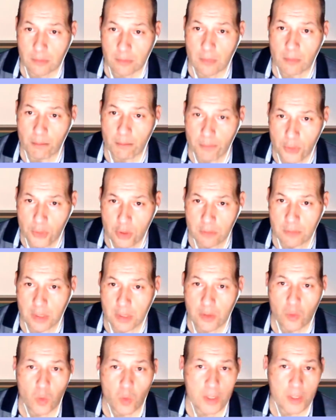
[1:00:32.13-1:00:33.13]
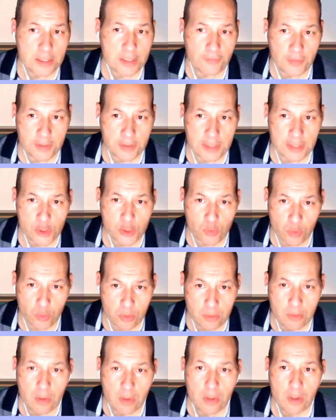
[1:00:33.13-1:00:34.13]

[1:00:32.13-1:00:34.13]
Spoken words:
Boom, what if it is true?